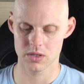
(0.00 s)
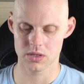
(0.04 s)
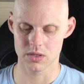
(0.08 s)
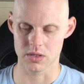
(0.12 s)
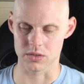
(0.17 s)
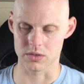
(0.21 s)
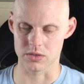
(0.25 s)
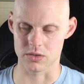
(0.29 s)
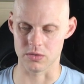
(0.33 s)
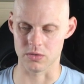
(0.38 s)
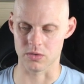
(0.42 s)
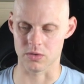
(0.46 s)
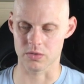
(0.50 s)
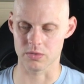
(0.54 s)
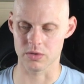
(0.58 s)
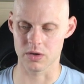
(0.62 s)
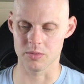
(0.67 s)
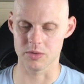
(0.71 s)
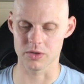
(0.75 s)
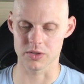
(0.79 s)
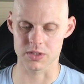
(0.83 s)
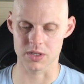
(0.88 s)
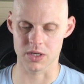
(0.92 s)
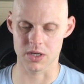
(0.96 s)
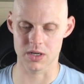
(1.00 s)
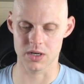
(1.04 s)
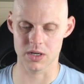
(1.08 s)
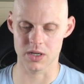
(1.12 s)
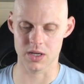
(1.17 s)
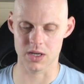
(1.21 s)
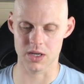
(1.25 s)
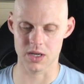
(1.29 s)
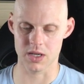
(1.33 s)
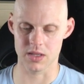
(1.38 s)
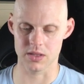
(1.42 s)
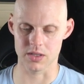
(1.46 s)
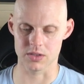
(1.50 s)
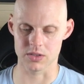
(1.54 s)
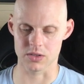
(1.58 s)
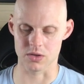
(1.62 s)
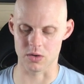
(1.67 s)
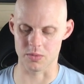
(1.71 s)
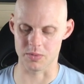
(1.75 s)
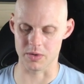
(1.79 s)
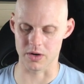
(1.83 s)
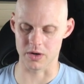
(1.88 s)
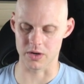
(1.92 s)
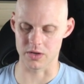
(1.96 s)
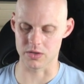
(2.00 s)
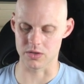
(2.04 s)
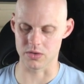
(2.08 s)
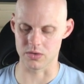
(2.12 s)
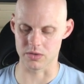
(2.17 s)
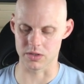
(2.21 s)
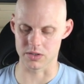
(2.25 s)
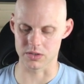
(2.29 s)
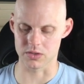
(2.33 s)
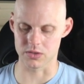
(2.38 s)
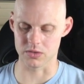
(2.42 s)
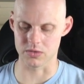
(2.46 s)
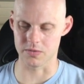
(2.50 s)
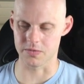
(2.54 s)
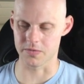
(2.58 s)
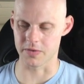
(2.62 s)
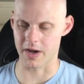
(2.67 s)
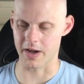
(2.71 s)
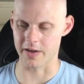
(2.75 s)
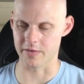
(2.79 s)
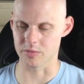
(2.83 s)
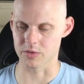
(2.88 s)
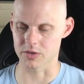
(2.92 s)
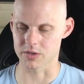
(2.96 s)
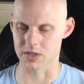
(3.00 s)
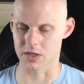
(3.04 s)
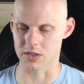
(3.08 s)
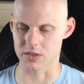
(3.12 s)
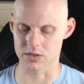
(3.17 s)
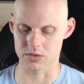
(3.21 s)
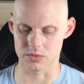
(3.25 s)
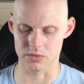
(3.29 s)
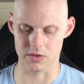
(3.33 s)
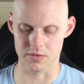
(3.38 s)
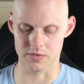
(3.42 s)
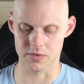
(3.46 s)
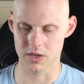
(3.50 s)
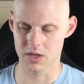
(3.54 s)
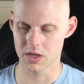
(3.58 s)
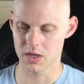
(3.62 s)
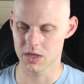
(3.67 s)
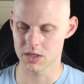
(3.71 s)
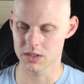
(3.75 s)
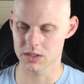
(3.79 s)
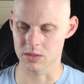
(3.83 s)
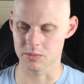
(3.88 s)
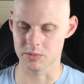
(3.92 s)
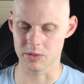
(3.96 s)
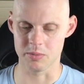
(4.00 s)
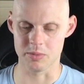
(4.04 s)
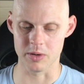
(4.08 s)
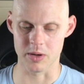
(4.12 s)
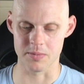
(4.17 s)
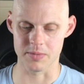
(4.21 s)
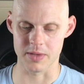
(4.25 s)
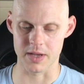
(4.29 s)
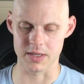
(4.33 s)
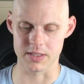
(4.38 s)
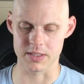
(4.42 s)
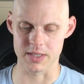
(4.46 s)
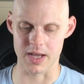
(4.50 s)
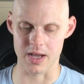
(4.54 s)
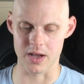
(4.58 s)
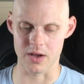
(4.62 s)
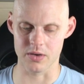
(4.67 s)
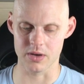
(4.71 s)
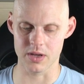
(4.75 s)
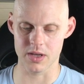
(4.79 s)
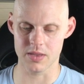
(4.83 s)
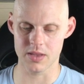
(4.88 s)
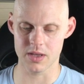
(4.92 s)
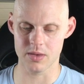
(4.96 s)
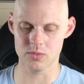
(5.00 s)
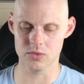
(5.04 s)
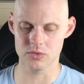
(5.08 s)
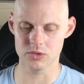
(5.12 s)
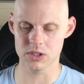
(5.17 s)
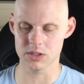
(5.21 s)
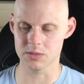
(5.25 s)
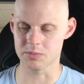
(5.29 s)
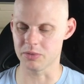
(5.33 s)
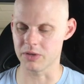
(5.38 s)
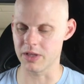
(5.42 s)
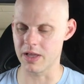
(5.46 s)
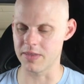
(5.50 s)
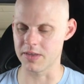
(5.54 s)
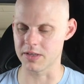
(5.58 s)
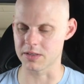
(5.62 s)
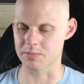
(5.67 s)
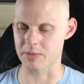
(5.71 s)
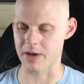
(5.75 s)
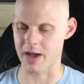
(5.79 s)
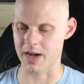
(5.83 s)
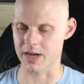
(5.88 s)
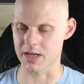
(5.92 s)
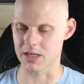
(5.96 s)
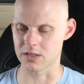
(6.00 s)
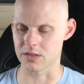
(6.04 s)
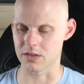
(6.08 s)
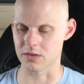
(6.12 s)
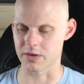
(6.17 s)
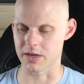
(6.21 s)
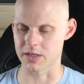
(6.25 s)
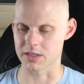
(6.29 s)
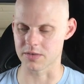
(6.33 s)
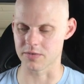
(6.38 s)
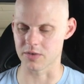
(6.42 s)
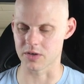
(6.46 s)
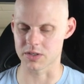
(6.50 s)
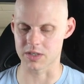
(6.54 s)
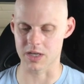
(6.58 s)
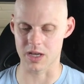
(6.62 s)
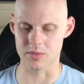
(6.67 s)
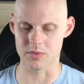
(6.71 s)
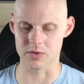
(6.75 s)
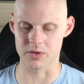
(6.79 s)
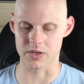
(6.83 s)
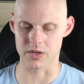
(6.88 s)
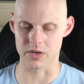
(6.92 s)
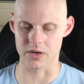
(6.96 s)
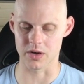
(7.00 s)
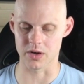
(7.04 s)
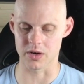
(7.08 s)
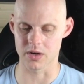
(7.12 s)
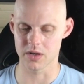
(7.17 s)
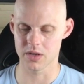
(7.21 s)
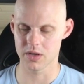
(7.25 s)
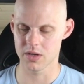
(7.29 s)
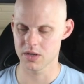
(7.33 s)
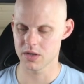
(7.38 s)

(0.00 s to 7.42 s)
let's do 3%, and let's go up here and do, let's do 5%. So we've simply bumped that down, and then we'll just blend this back into the rest of our table here.